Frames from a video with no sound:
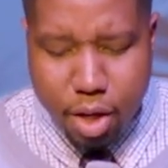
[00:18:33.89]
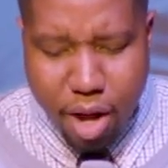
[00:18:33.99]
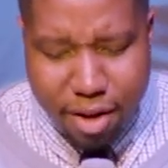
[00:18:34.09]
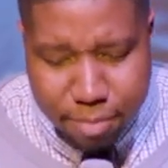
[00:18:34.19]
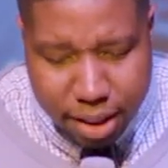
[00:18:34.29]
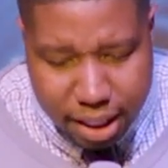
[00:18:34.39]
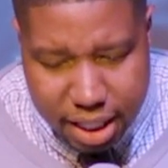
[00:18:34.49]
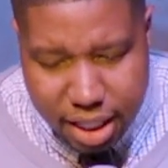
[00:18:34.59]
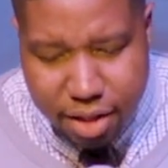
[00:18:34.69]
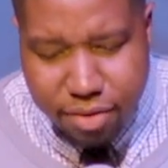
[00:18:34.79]
who have
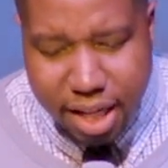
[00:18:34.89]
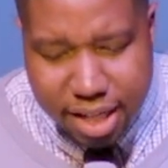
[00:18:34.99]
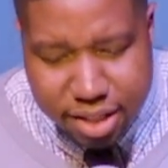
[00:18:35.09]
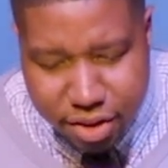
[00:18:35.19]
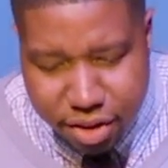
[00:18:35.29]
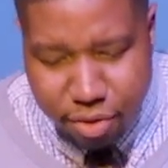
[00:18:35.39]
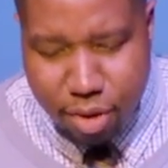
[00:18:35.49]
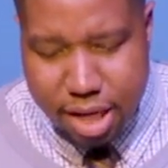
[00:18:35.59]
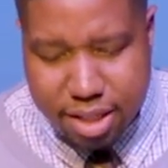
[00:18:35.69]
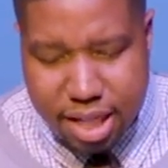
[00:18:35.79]
believed into the
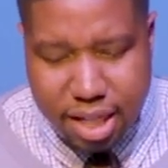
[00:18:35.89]
rest